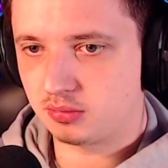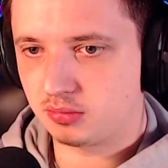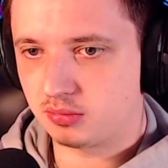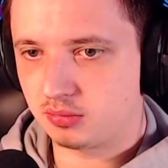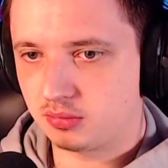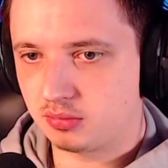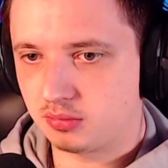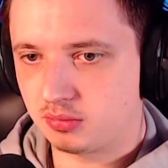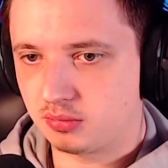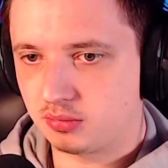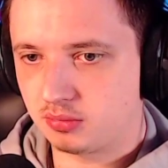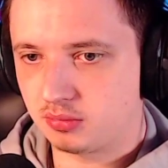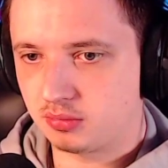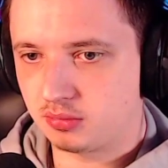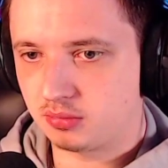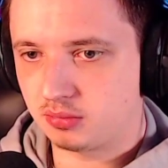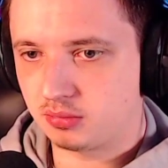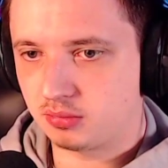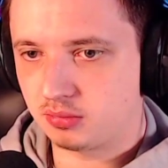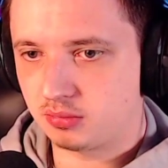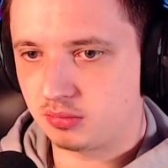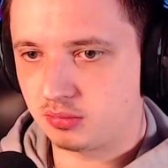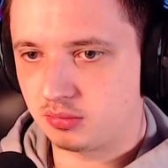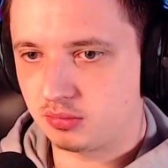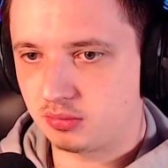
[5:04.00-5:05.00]

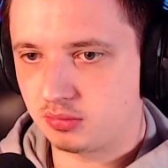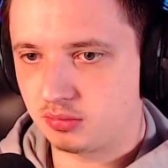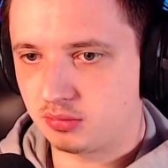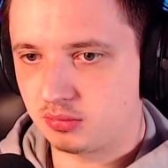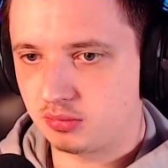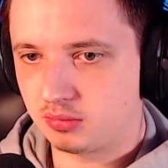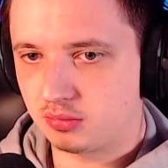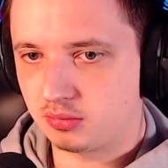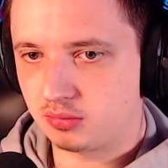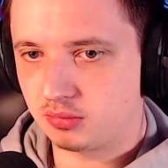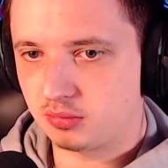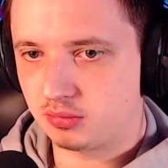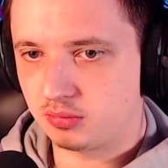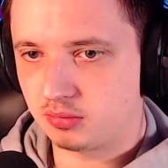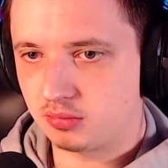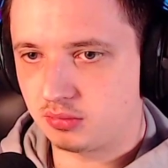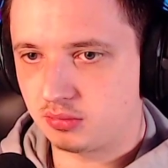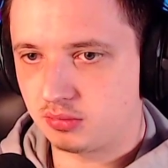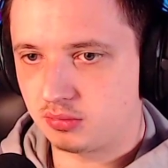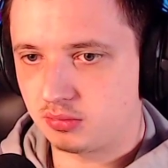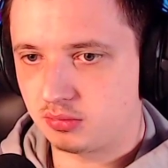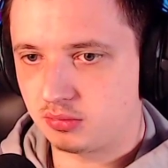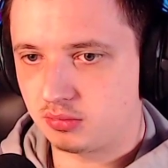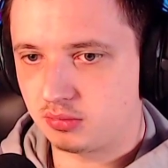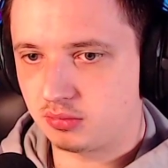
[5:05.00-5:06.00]

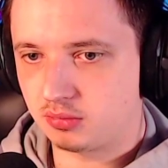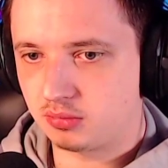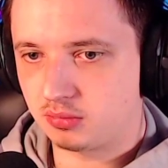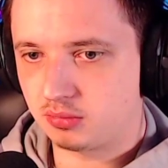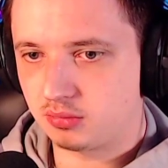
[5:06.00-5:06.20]
Nothing is said.